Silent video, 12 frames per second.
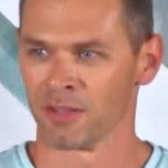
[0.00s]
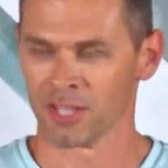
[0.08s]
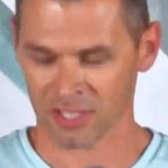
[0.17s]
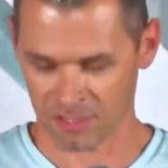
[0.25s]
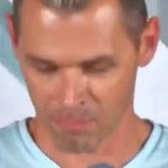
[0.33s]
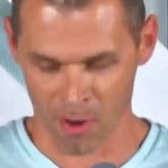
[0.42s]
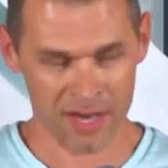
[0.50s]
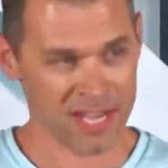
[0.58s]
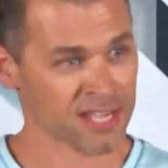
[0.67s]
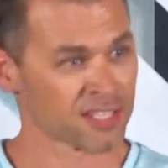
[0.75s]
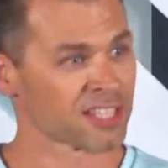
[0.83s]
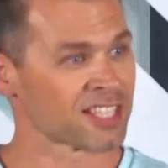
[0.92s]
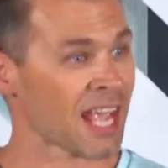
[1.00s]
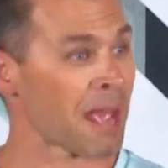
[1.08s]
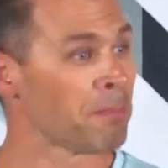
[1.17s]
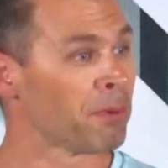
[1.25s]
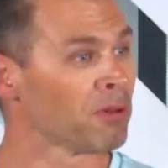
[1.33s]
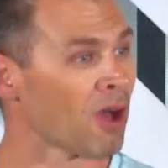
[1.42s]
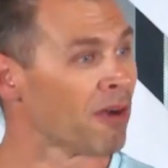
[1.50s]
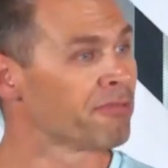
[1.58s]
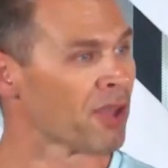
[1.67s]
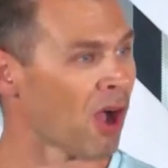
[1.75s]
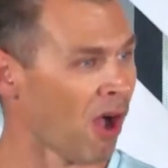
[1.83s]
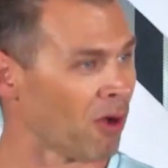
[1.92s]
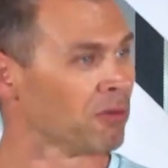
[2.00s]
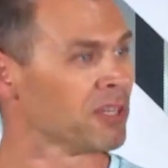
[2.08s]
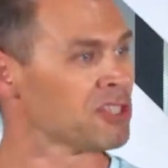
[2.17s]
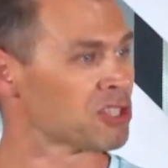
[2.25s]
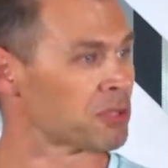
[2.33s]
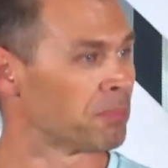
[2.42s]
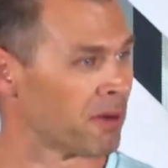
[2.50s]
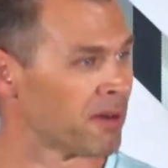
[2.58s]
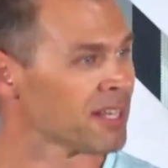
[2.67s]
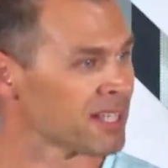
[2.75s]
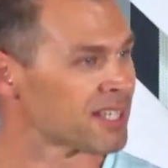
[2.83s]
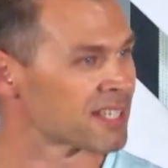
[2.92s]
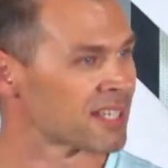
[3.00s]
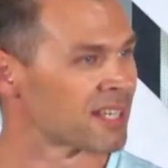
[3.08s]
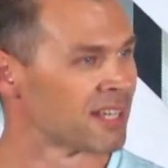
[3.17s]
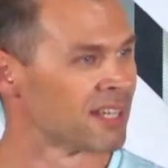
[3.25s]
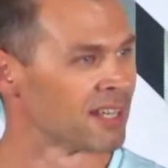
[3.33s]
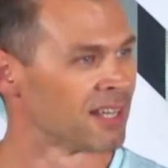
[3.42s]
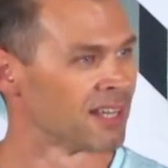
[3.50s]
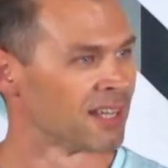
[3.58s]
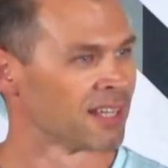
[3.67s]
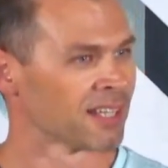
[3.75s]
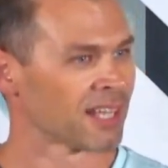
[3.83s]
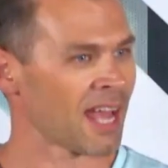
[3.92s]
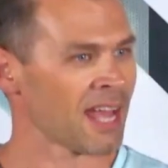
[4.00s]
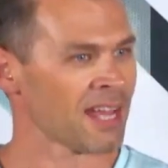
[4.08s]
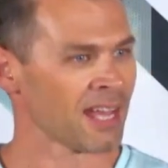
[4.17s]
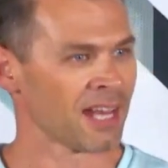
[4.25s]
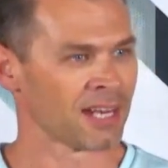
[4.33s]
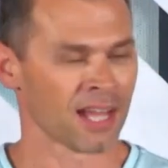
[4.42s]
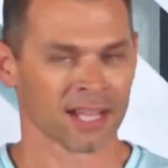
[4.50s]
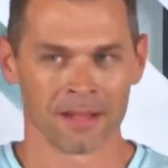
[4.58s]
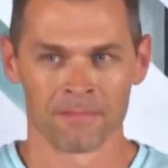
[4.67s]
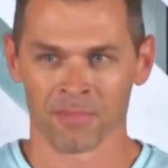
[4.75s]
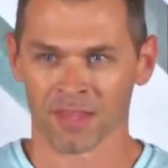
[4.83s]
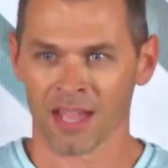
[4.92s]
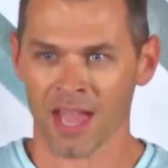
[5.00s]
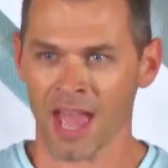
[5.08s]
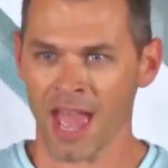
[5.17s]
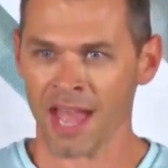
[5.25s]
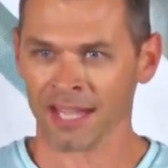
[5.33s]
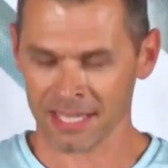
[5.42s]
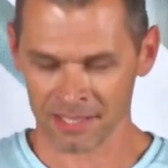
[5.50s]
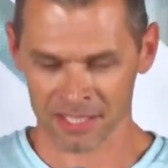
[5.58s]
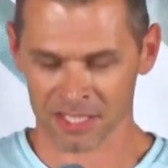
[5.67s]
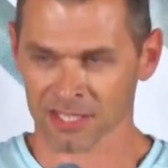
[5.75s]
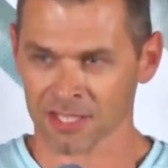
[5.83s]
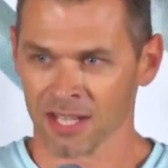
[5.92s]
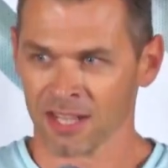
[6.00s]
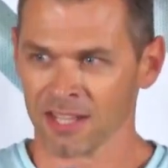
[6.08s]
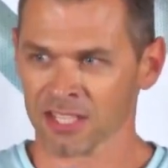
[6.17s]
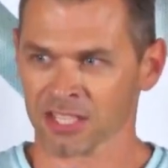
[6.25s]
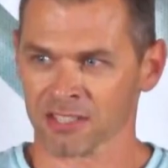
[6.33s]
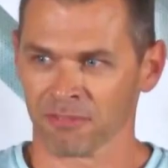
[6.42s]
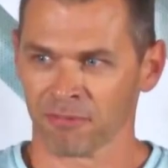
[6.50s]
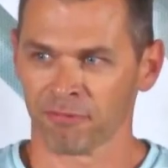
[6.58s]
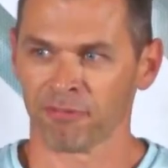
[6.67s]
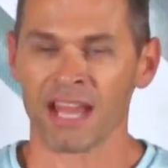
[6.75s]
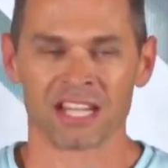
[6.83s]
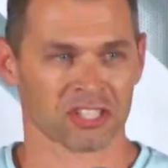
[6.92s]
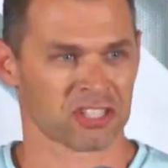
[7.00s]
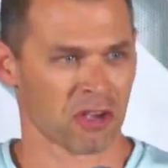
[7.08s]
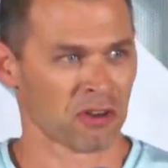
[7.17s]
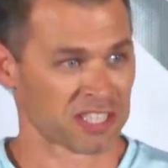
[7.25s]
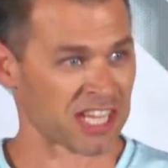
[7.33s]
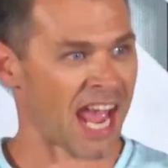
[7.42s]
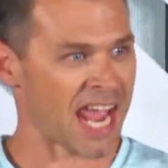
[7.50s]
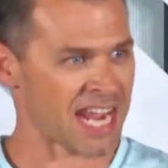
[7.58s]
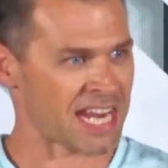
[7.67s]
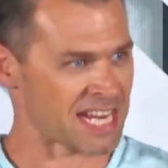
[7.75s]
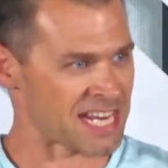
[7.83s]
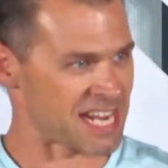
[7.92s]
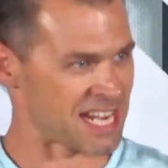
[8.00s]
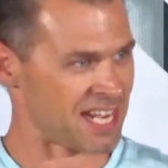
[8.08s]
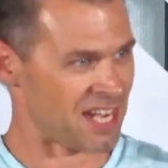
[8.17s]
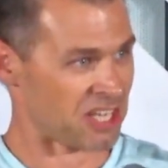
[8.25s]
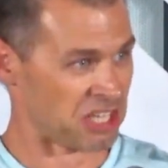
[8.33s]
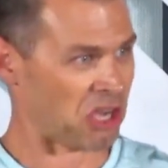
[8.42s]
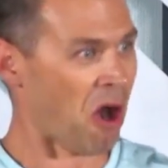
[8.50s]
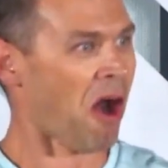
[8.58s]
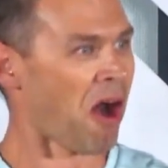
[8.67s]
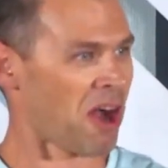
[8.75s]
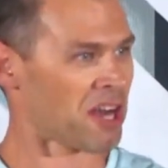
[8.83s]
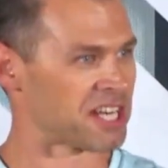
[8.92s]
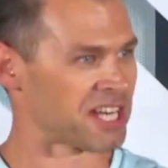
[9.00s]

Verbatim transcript: This body is a temple of the Holy Spirit. Okay? And like, how can this, this flesh contain God?